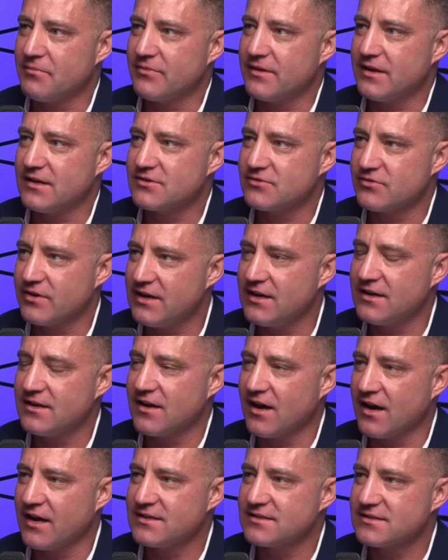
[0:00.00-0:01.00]
it's really
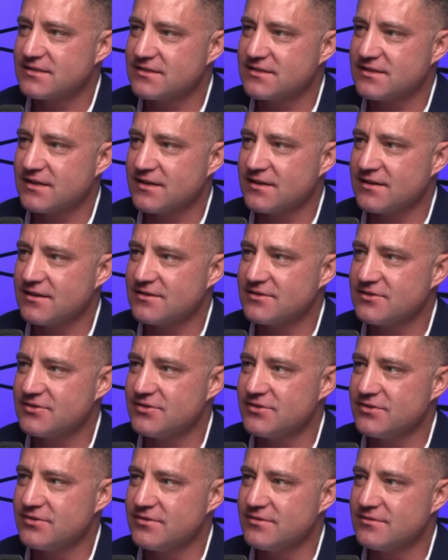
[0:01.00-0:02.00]
nice
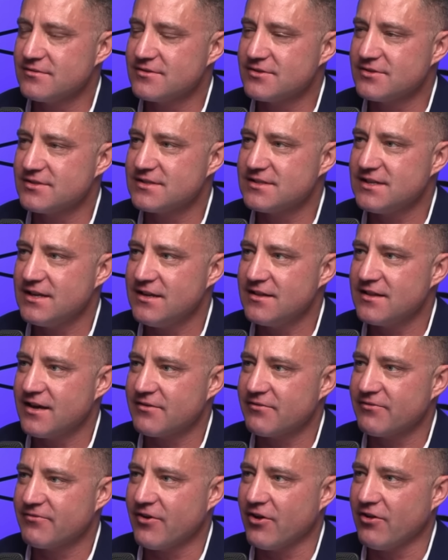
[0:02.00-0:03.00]
to see that
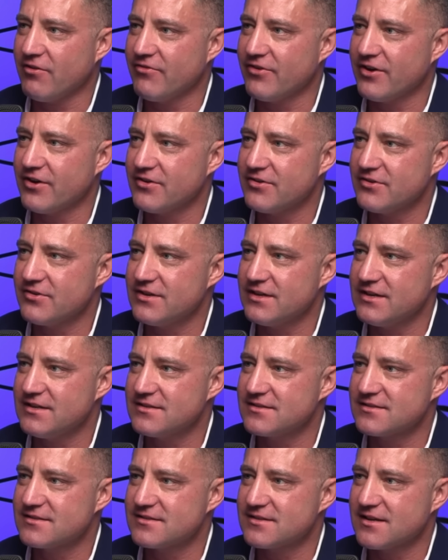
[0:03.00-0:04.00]
Volvo
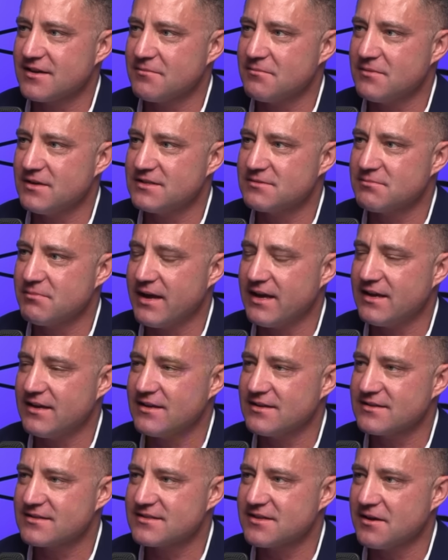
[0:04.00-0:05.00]
is
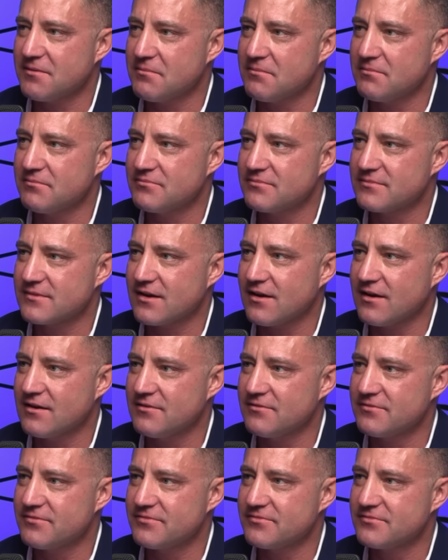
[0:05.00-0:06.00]
making some kind
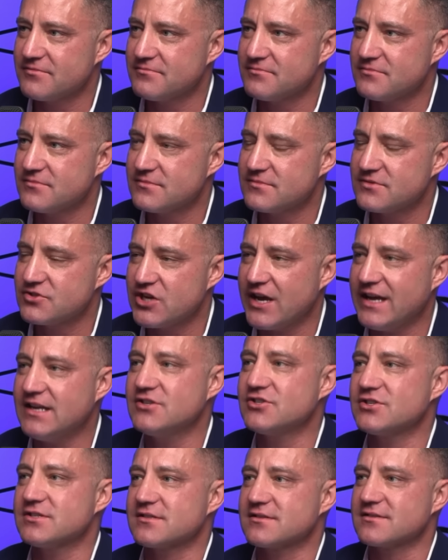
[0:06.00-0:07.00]
of
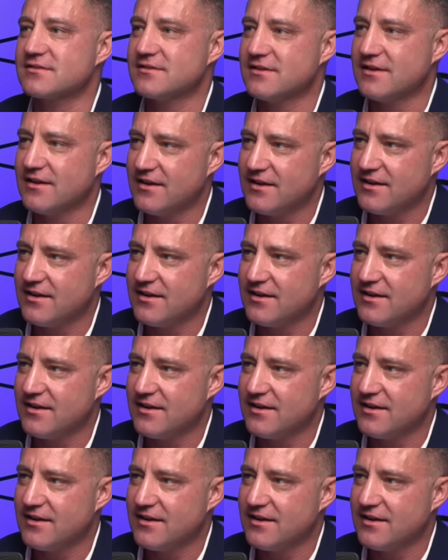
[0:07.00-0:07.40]
changes.